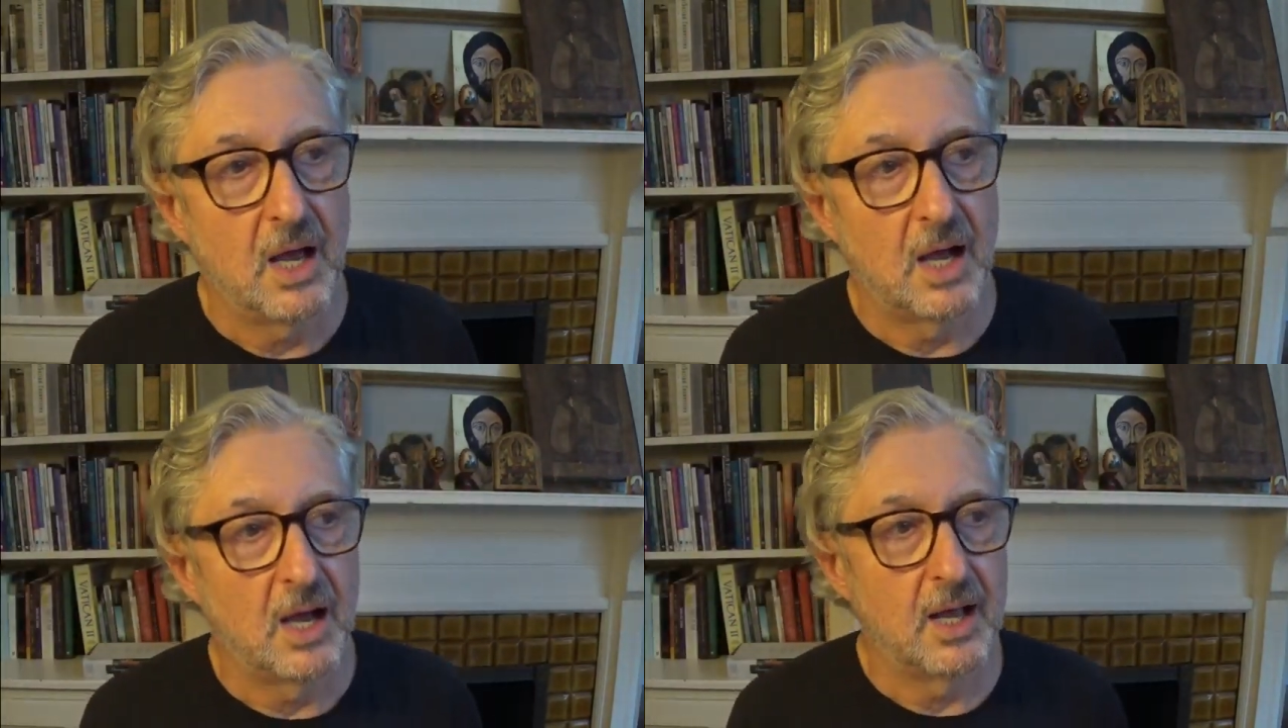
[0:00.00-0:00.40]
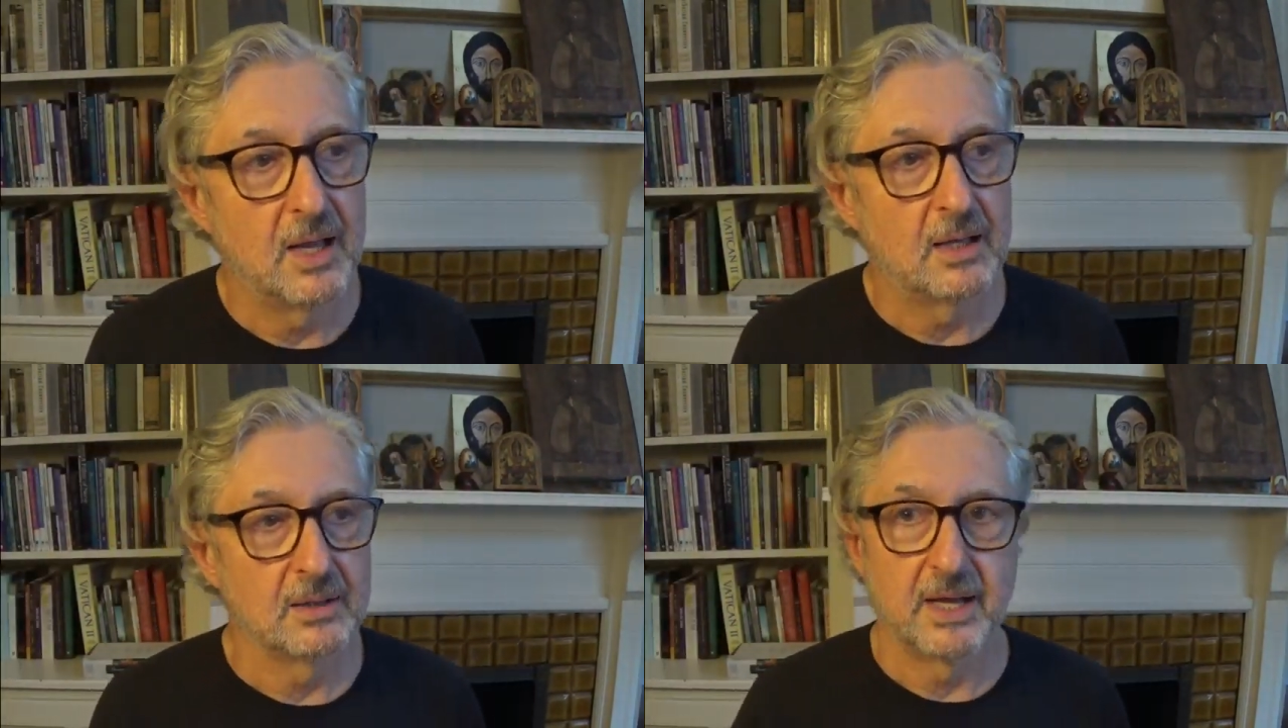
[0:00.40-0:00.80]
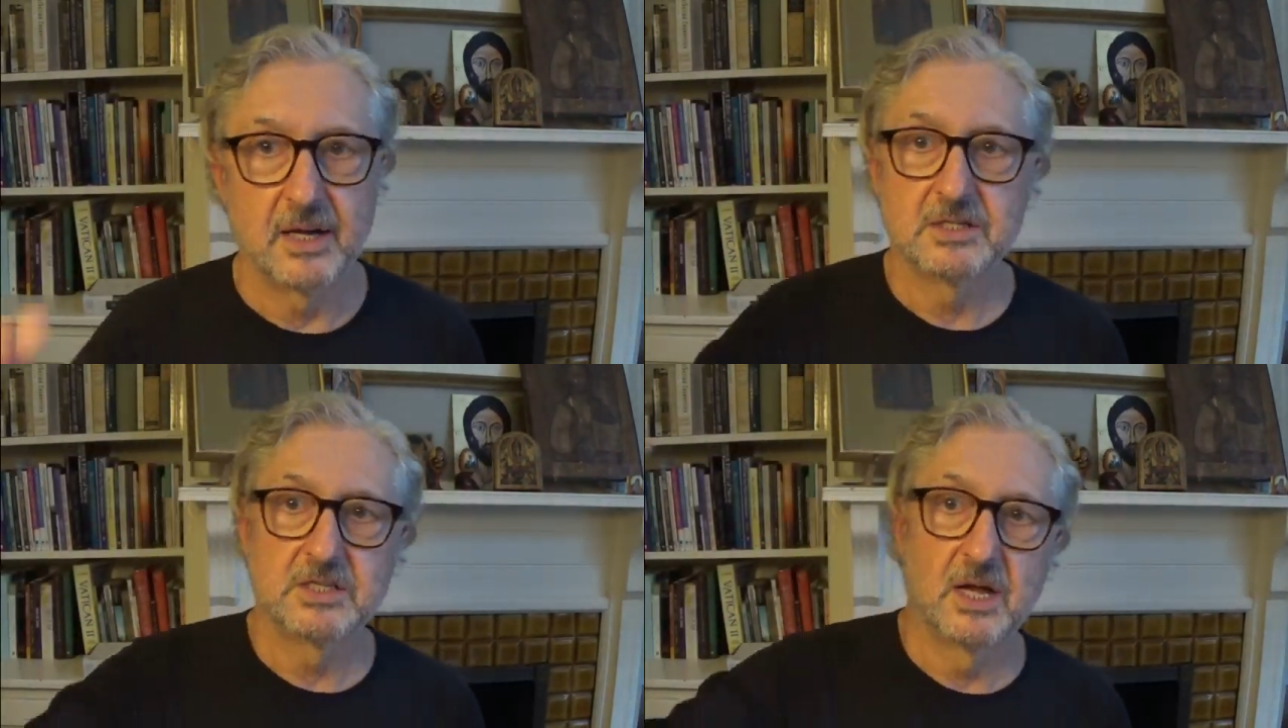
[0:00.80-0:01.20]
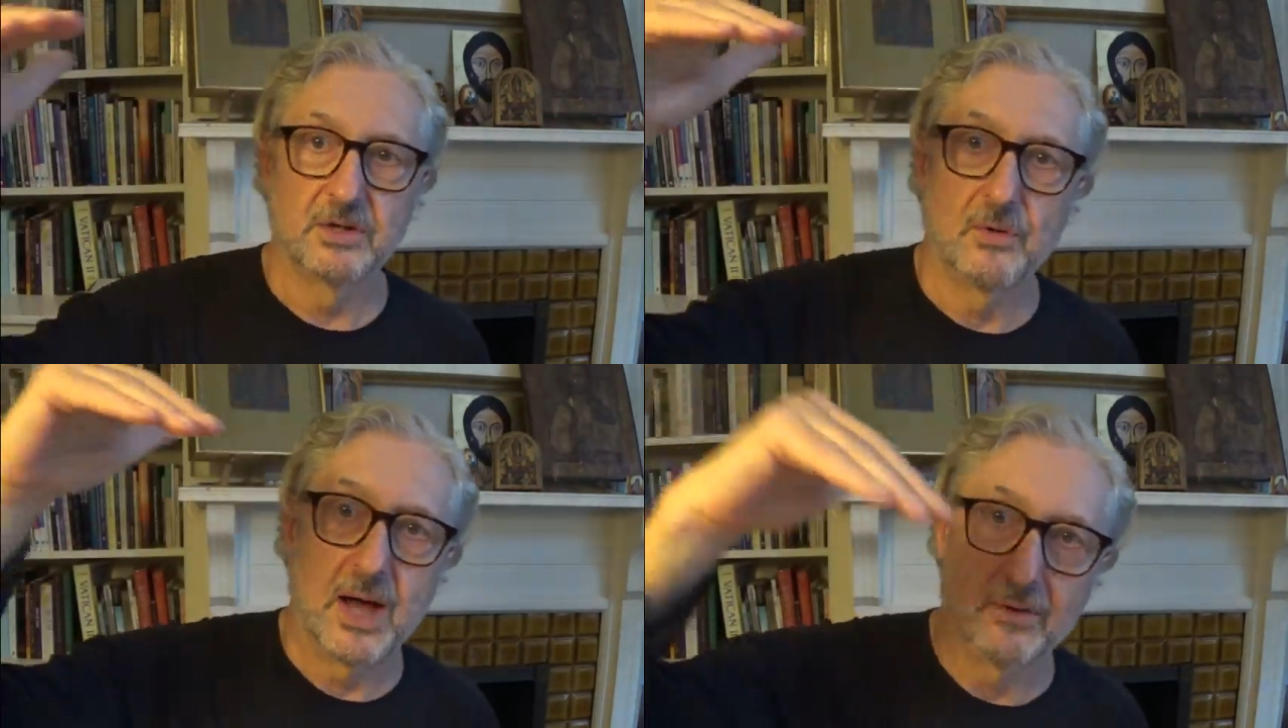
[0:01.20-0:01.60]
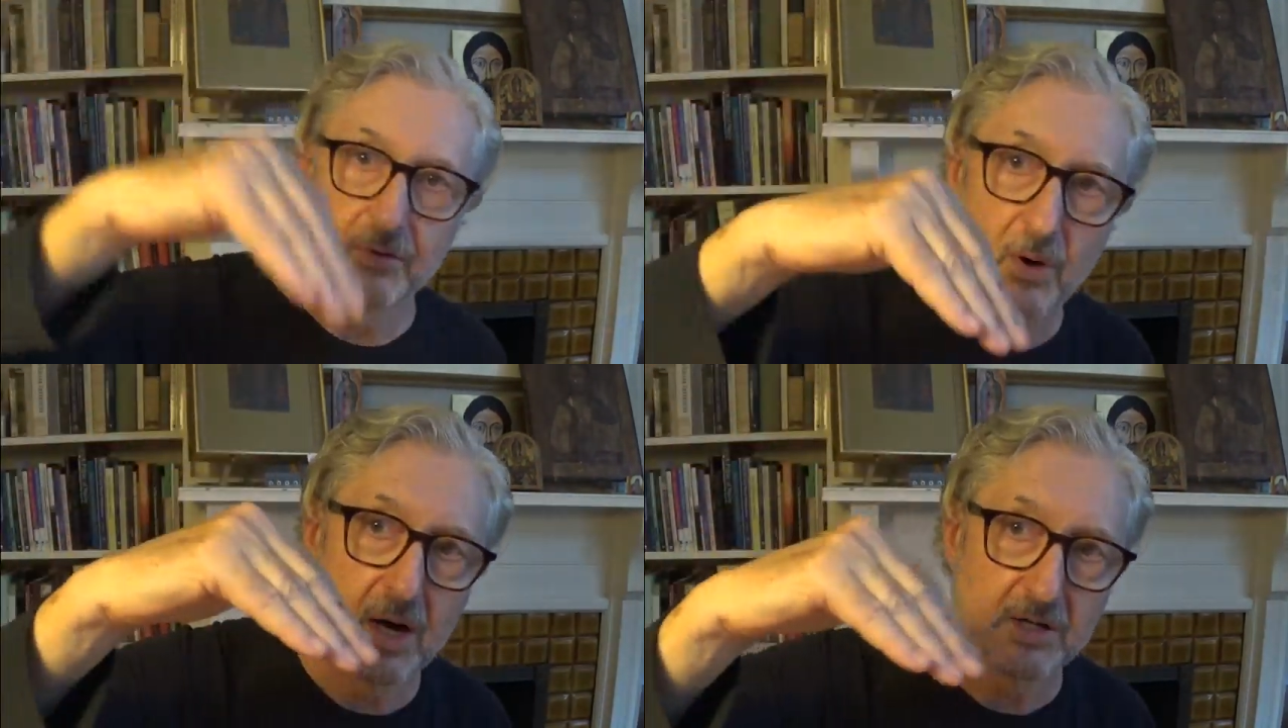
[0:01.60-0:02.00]
Let us tell you how
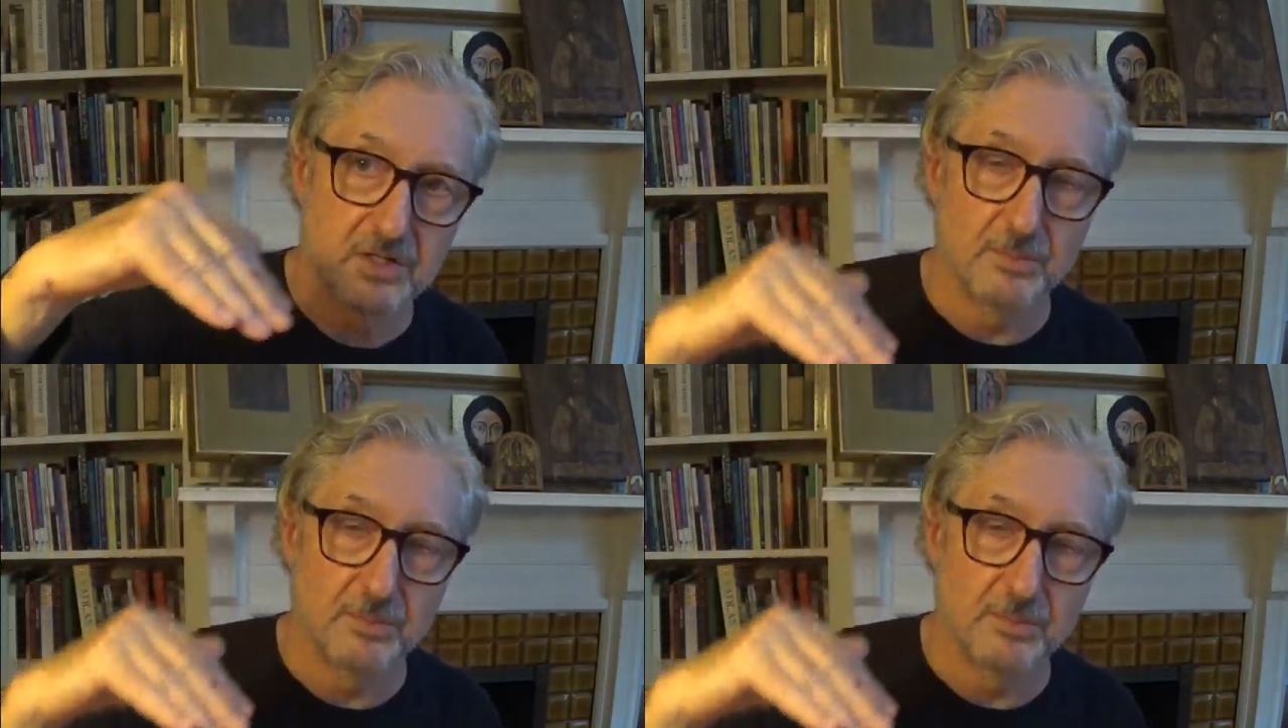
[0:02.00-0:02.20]
you ought